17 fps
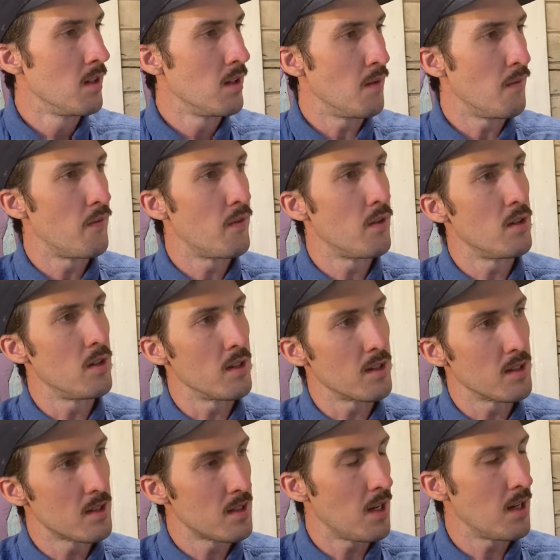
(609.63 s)
a full
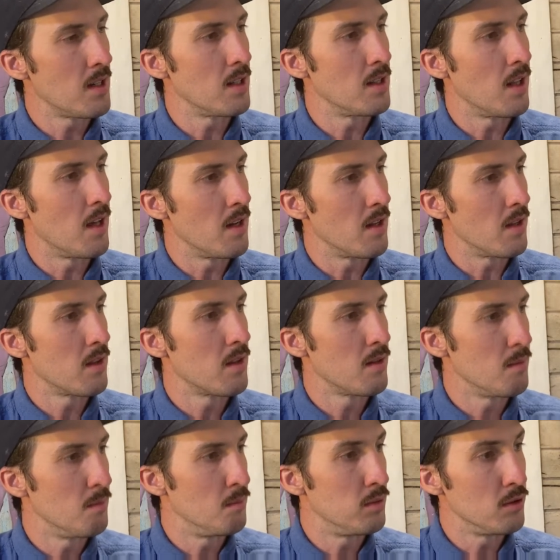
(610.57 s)
extended length
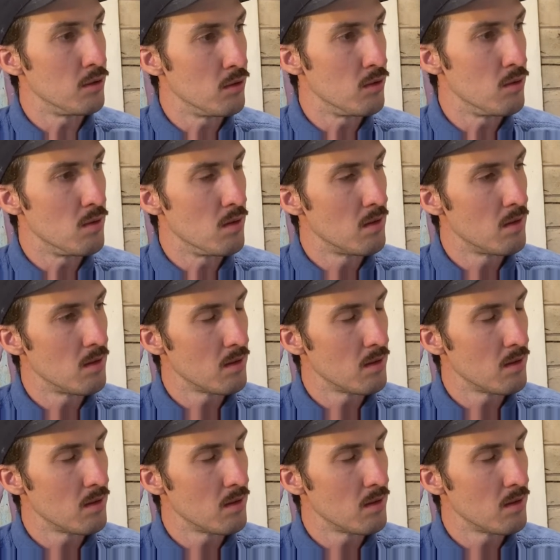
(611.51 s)
blue